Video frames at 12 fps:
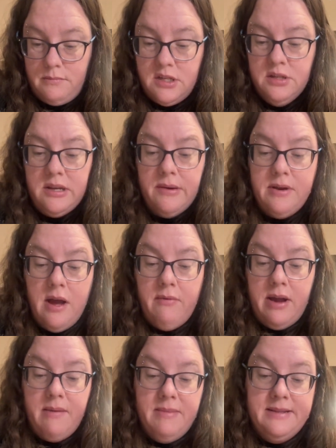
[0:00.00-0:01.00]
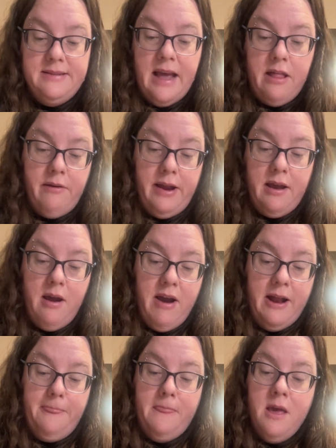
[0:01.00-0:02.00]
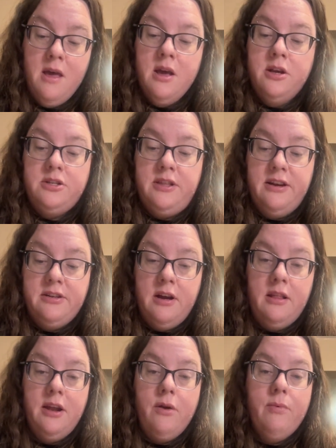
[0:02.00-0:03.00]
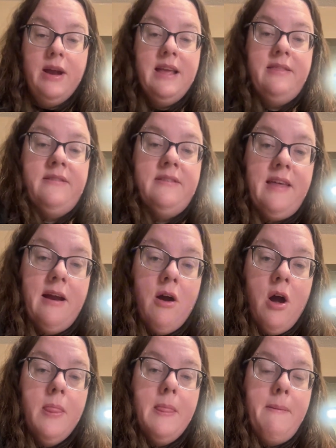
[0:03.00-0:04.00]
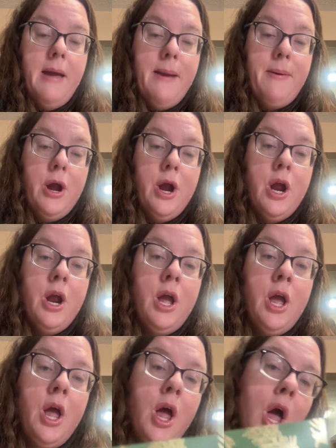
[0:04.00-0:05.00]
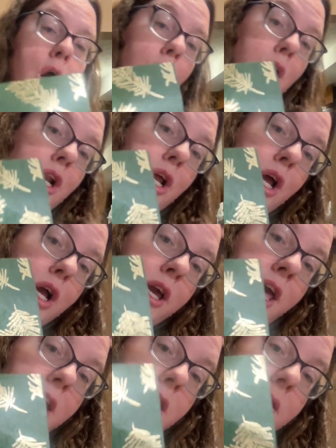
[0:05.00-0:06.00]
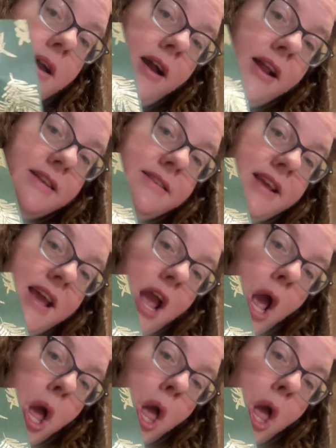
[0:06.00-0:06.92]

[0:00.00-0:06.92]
So I would not recommend salary. Alright, so there's our little wreaths. They're on the paper. Look, you can kind of see.